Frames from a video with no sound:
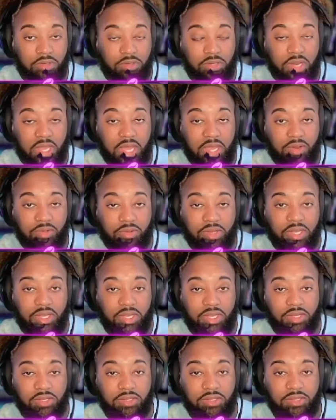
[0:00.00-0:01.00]
I don't,
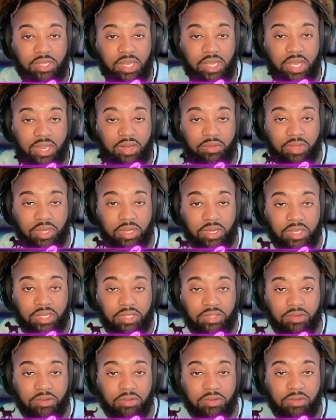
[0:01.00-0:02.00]
yeah, I don't get it
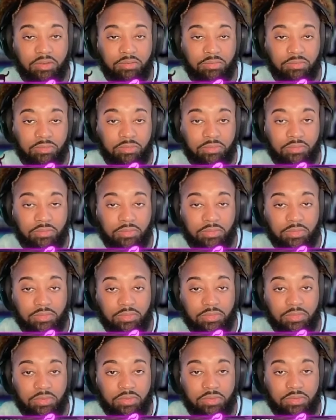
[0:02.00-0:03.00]
either.
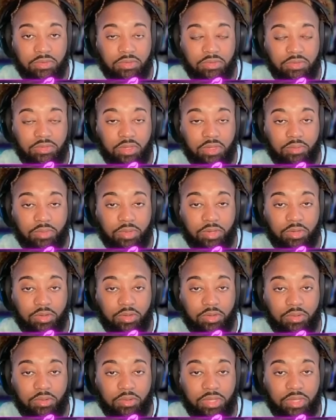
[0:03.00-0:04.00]
So
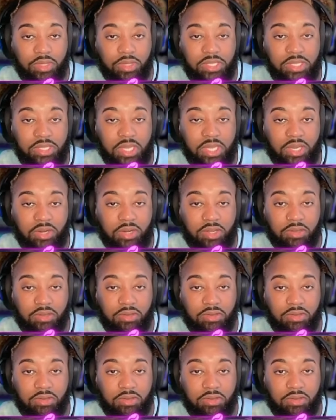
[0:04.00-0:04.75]
boom, that's done on that.